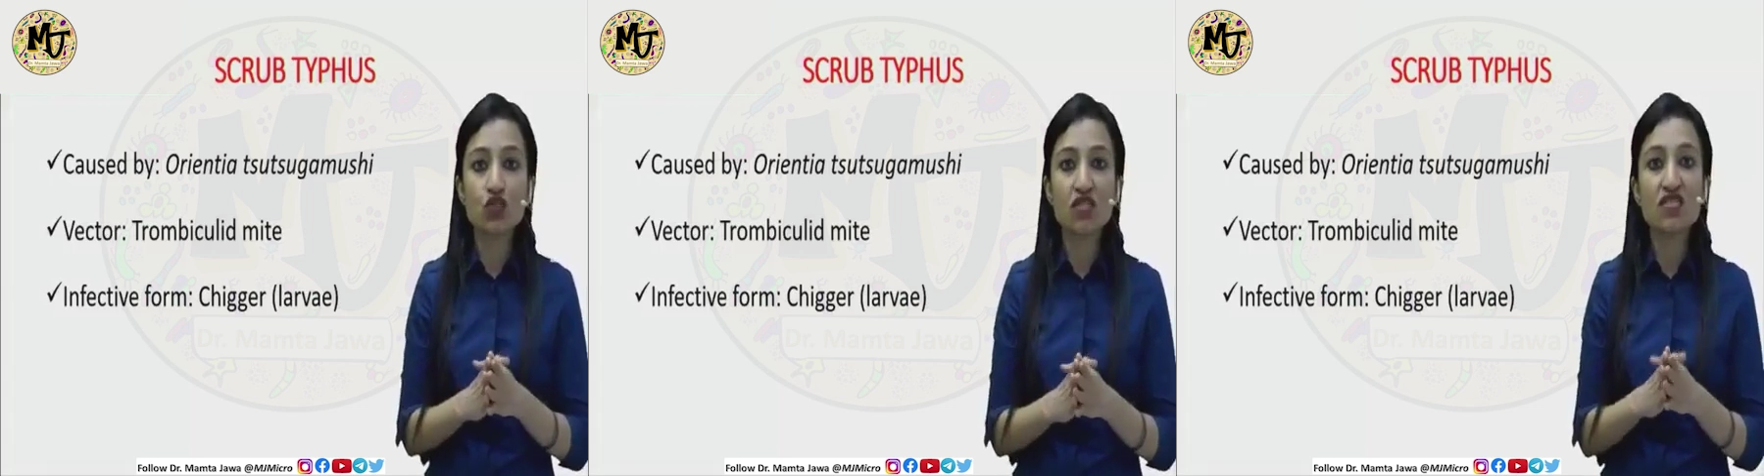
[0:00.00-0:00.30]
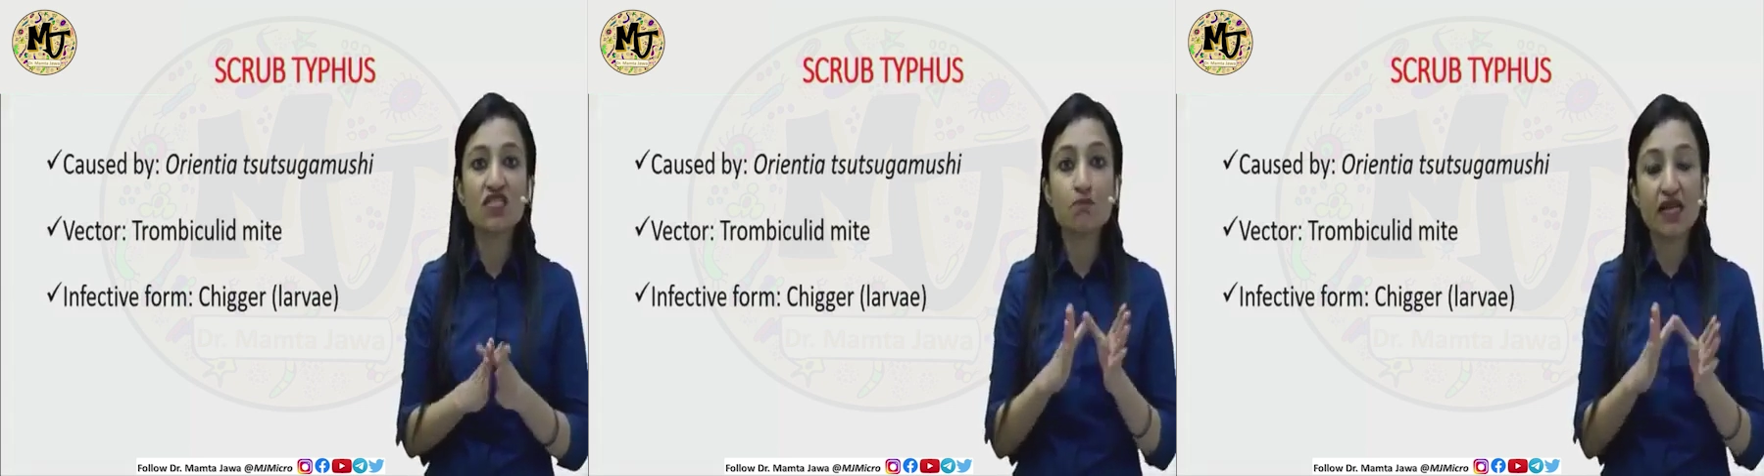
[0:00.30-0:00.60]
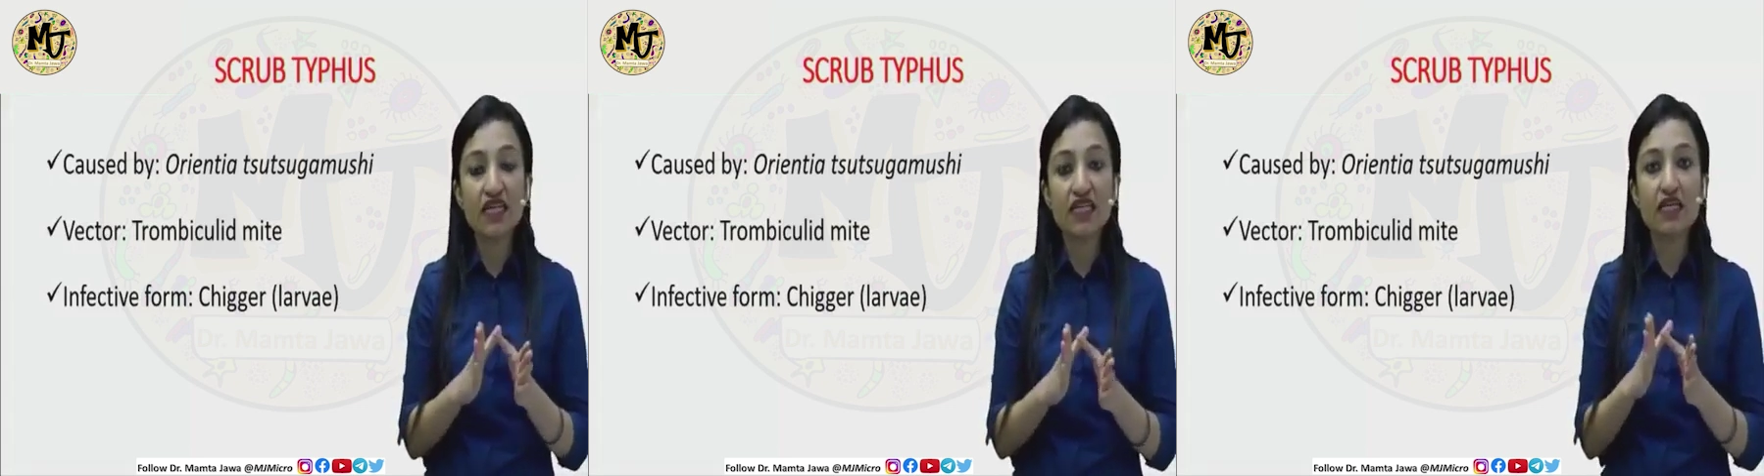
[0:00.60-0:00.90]
is
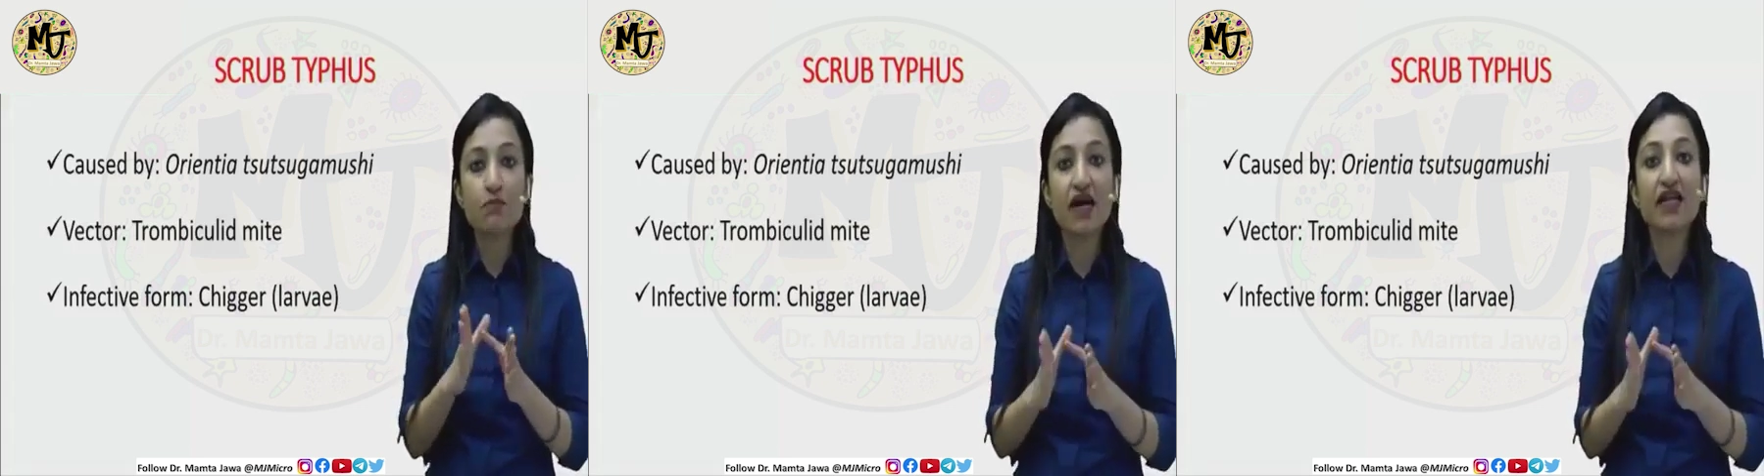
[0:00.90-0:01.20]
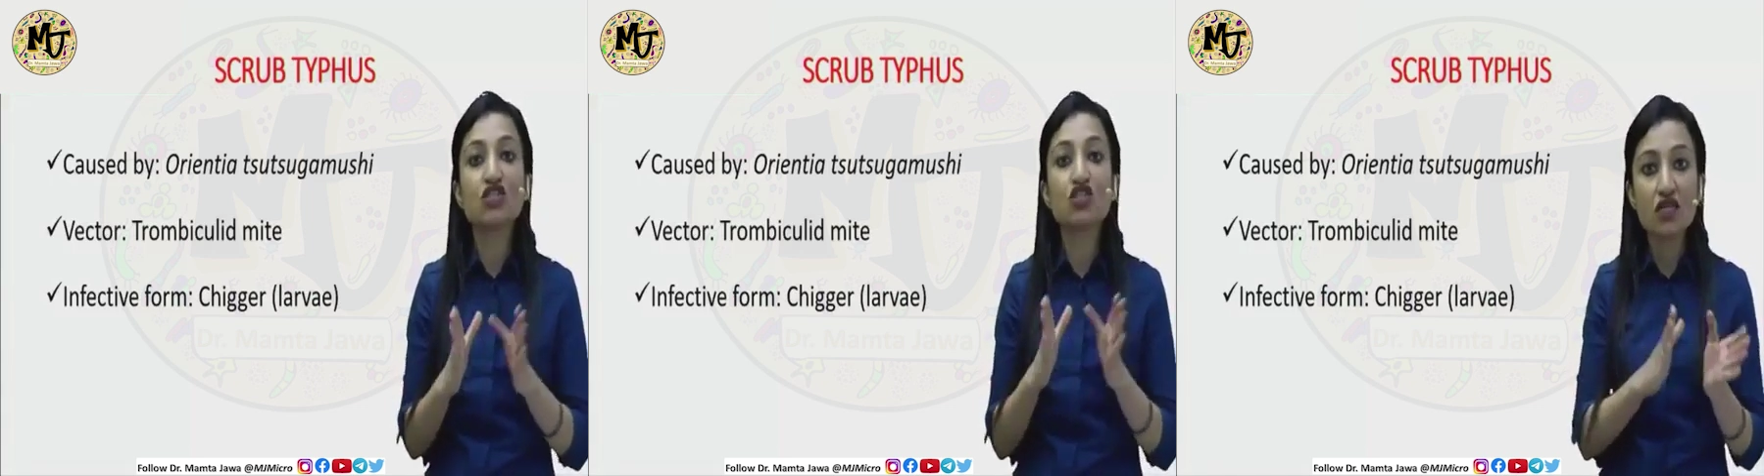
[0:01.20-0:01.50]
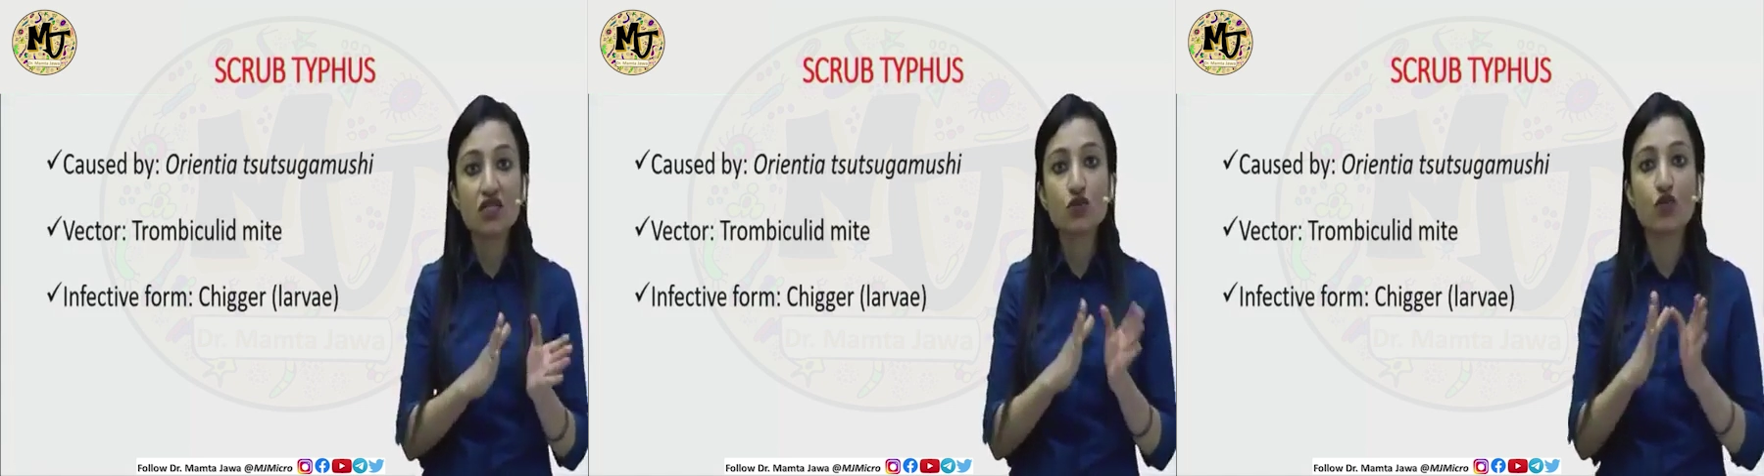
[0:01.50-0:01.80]
maintained by
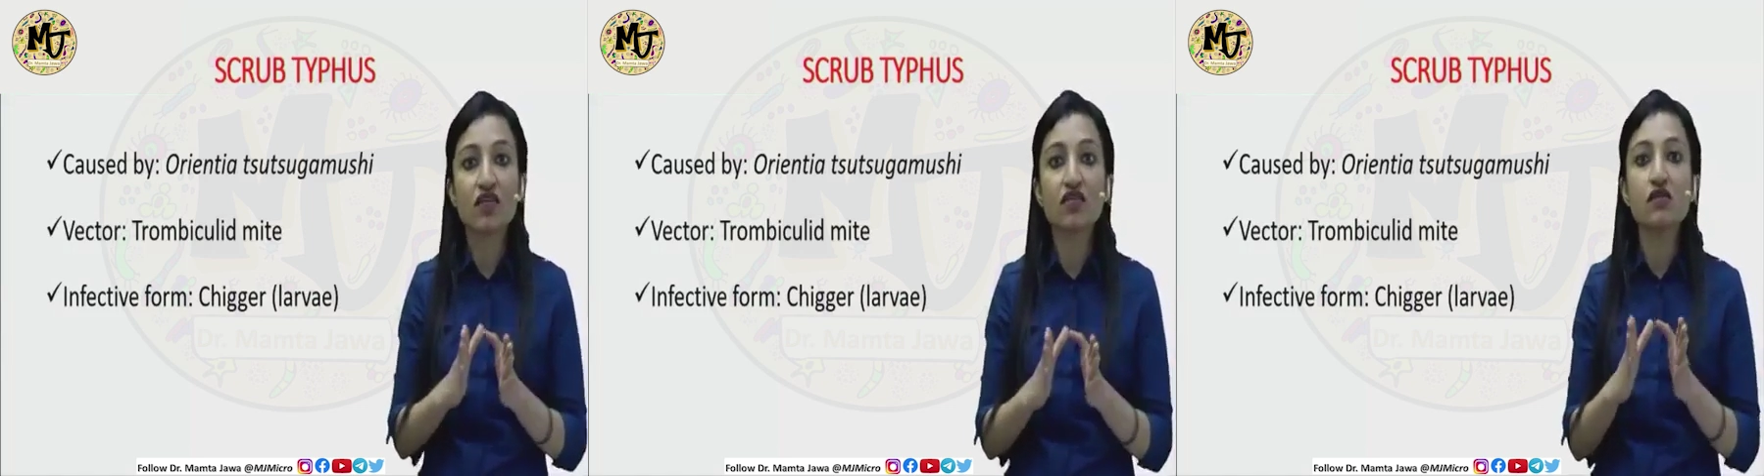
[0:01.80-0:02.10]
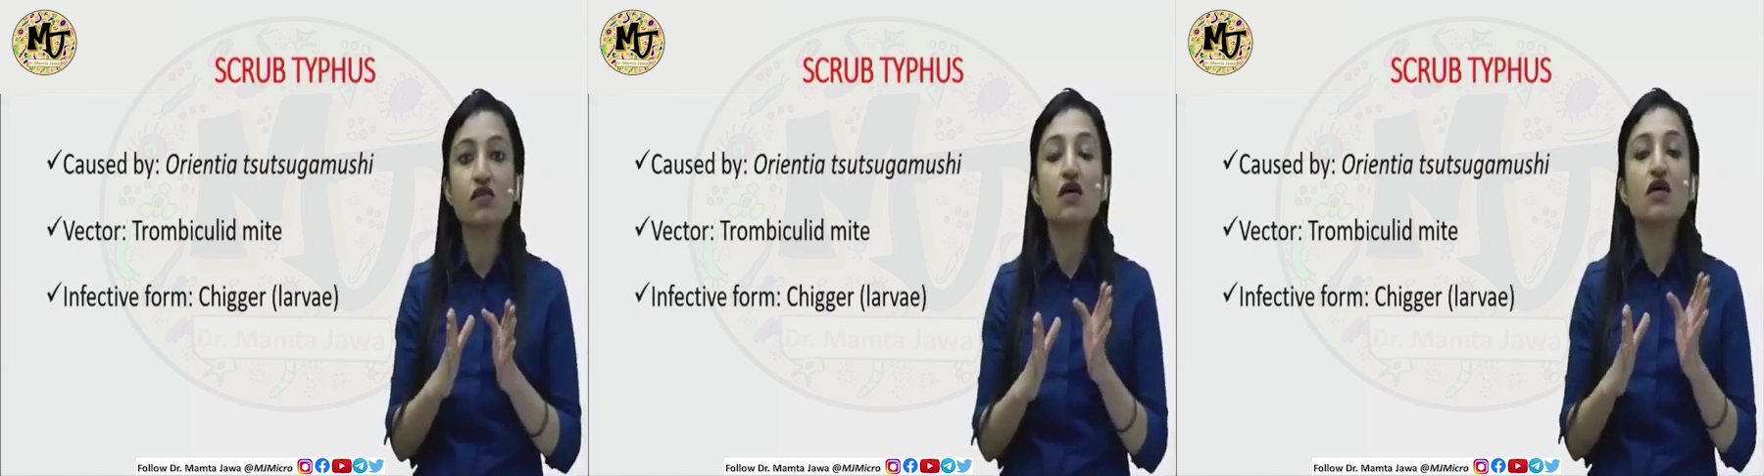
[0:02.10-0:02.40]
trans-ovarial